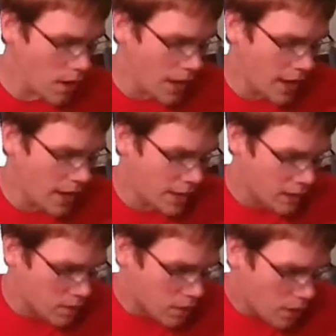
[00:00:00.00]

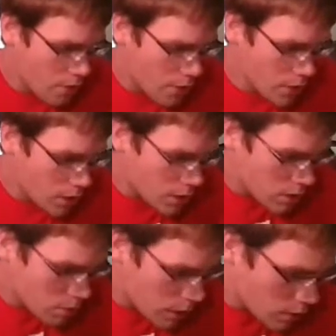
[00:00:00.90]
And I think
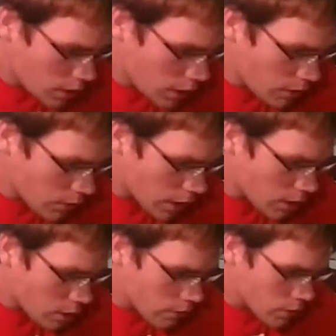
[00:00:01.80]
that's about it.
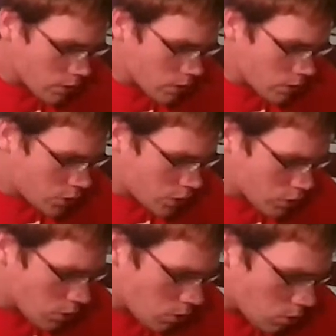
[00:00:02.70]
That covers the
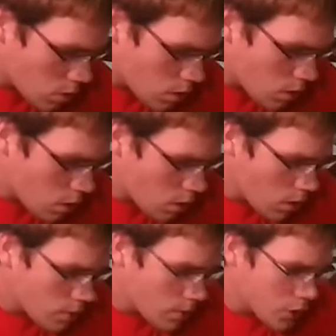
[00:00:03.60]
general
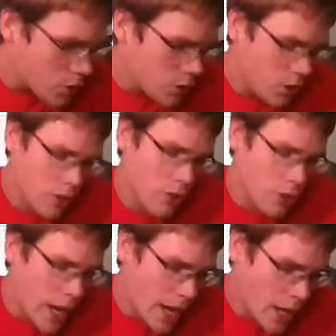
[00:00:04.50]
features you can
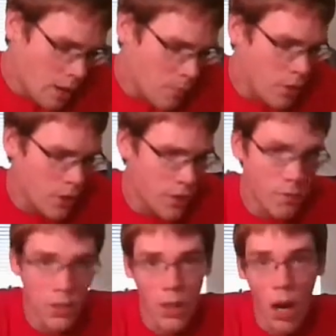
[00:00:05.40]
grab. There are
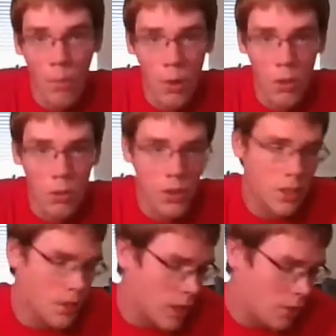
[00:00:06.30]
different
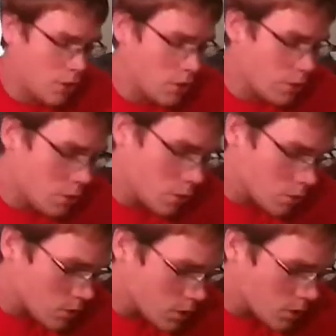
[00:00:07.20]
combos that you can
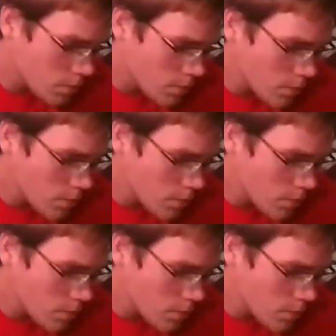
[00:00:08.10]
use.